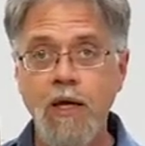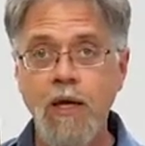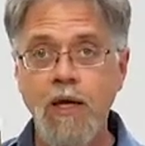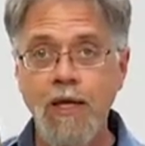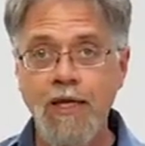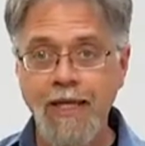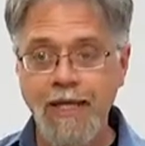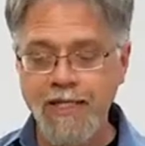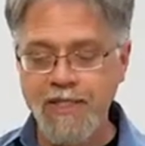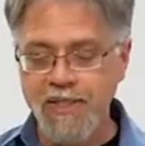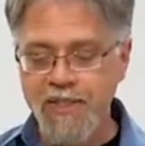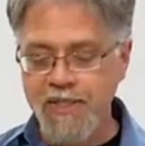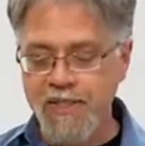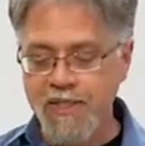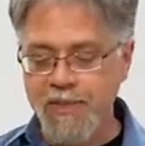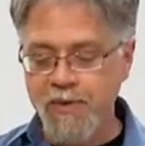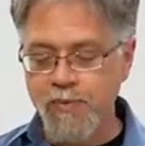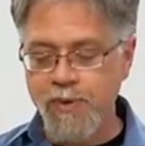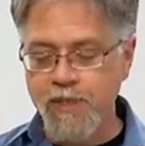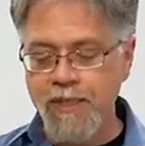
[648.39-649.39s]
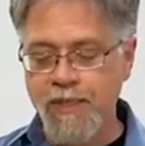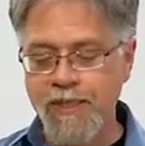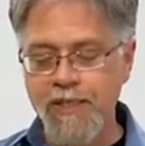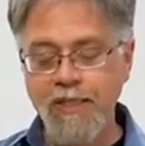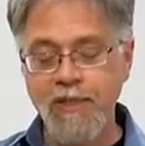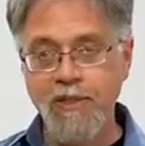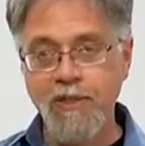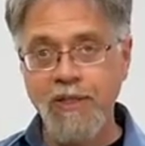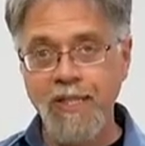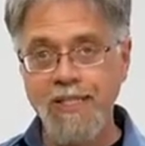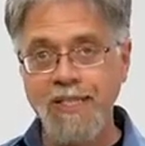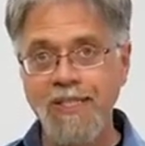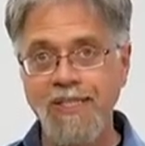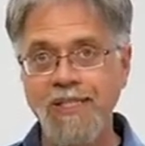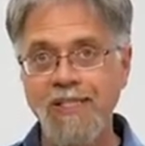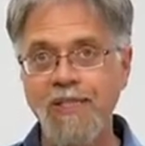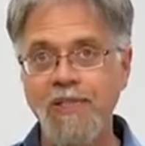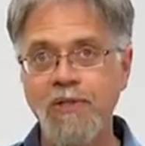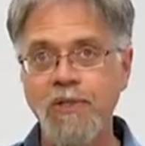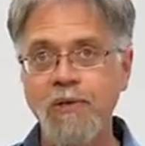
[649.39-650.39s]
Again, just as with cleaning your
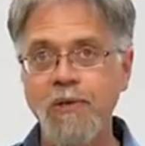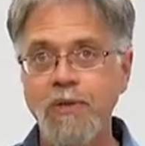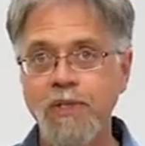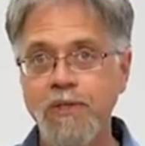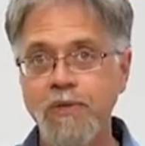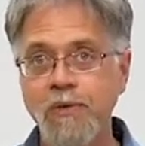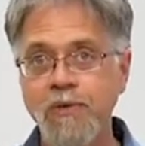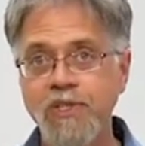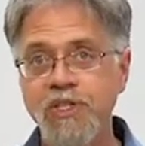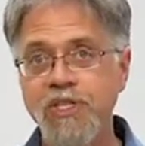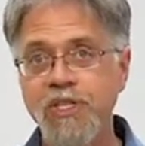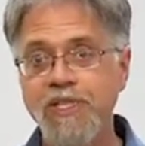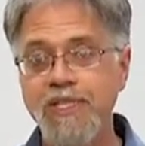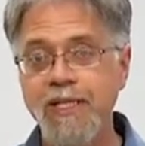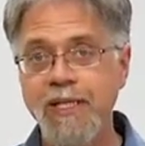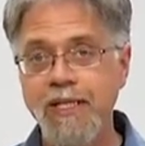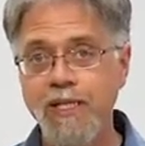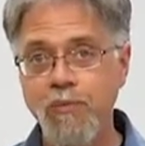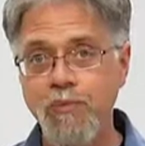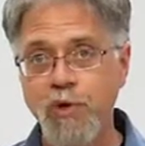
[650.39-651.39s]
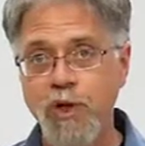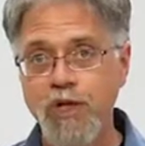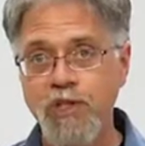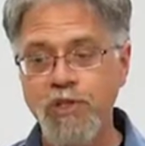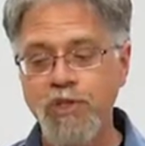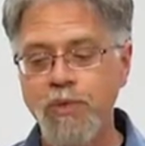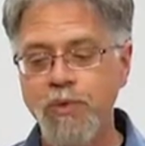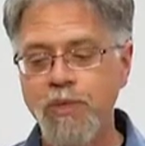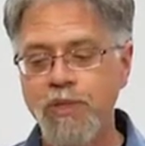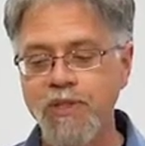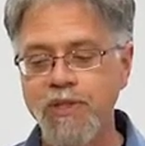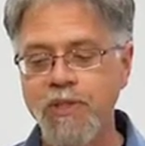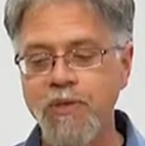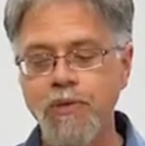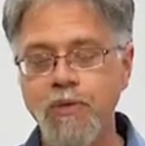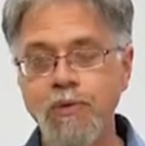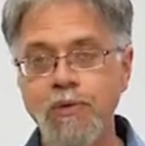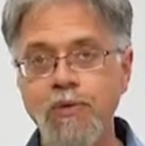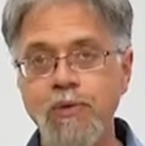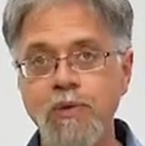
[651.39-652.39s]
lenses, you don't want to use just any brush. You want to
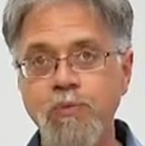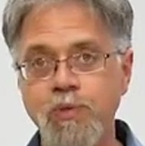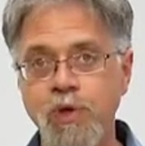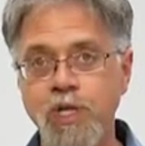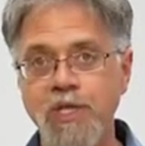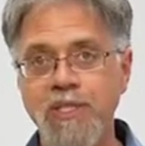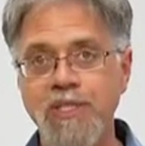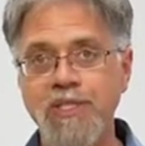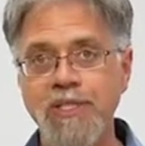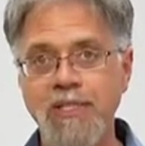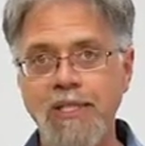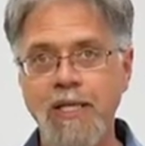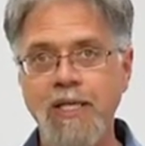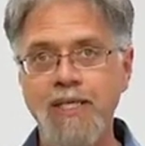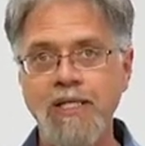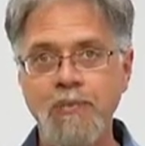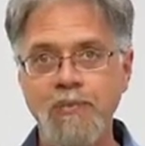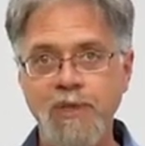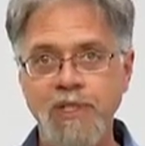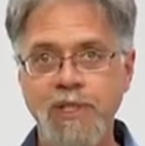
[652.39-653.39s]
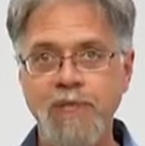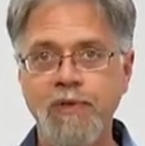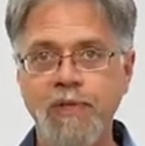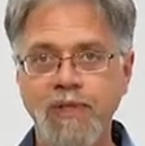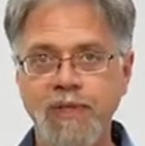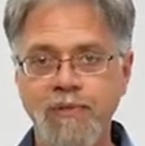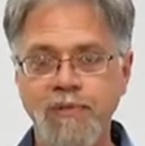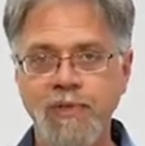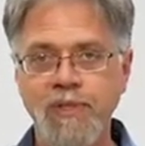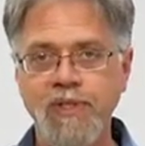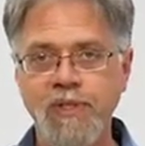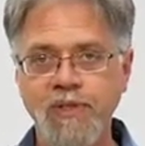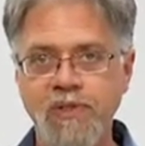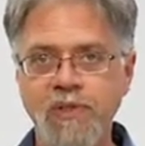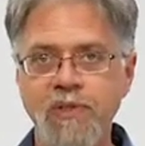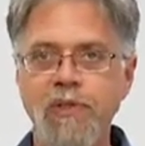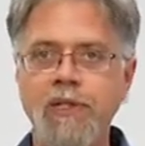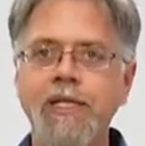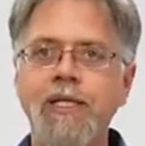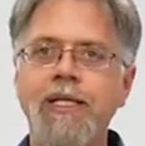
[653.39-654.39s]
use a brush designed specifically for
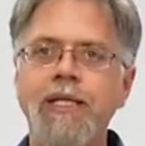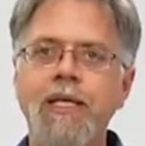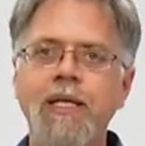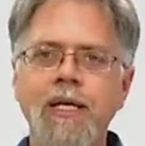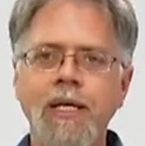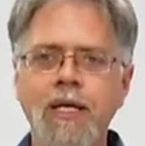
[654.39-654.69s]
sensor cleaning.